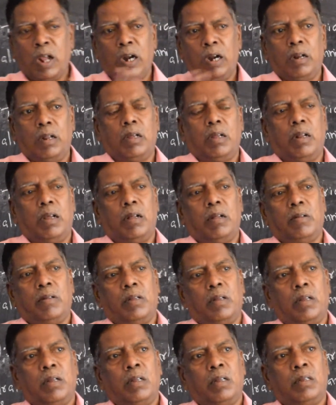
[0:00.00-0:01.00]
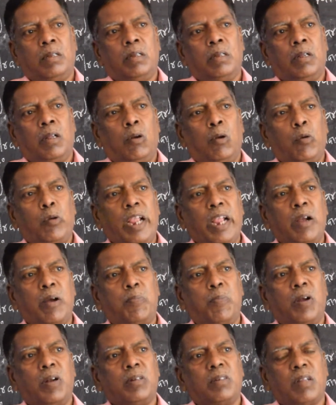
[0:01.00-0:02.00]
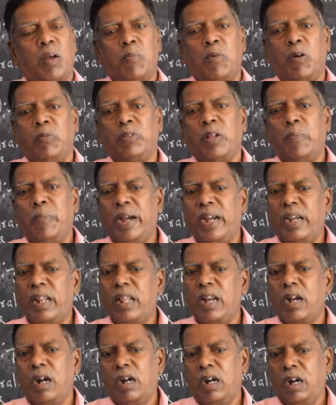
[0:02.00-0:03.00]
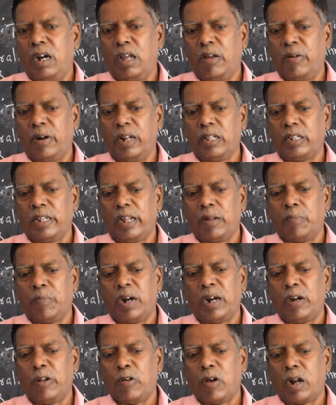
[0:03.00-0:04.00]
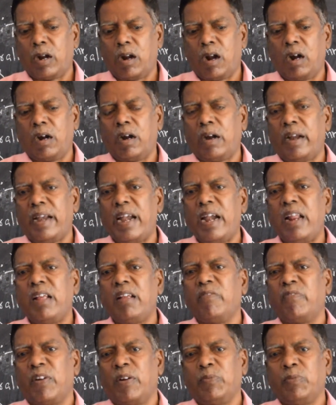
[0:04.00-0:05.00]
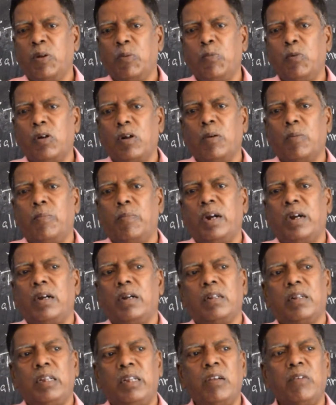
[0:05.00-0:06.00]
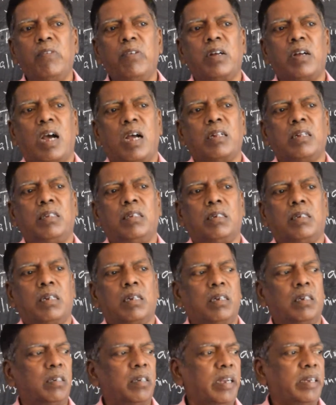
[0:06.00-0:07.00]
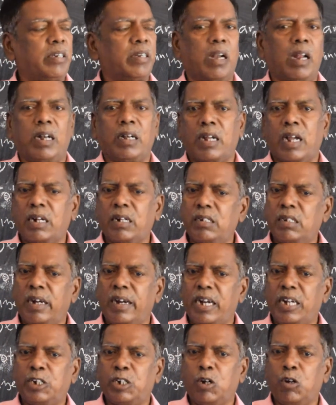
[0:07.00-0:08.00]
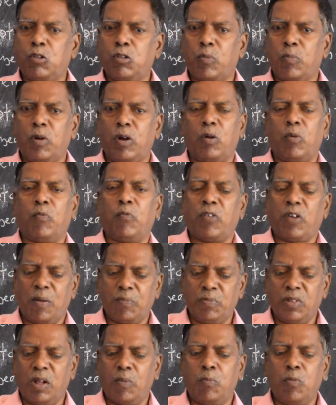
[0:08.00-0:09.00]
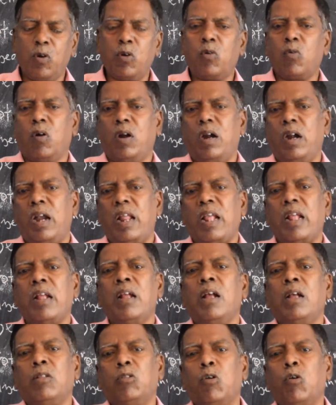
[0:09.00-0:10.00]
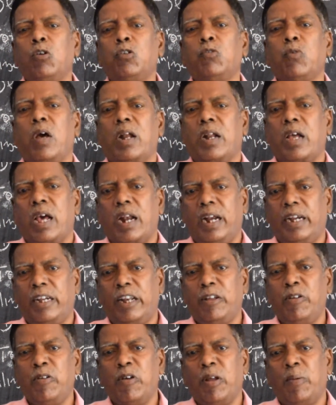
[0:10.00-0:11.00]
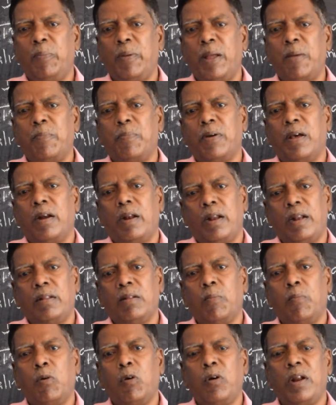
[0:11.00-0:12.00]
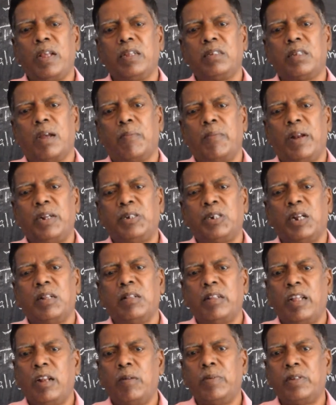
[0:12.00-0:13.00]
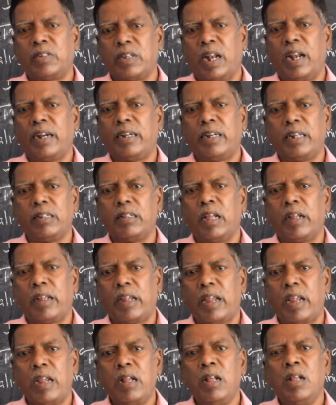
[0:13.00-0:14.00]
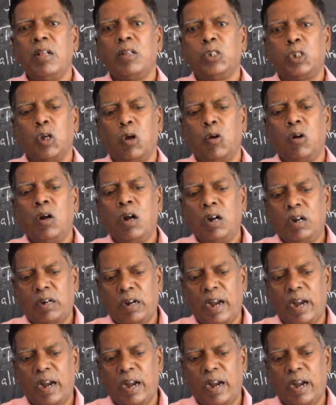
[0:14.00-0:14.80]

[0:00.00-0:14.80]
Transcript: you are looking upon some of the material and everything, but you are not reading from the book. But give concentration and consideration to the book. From the book only, those who are correcting your paper in the board examination, they will be selecting the key. So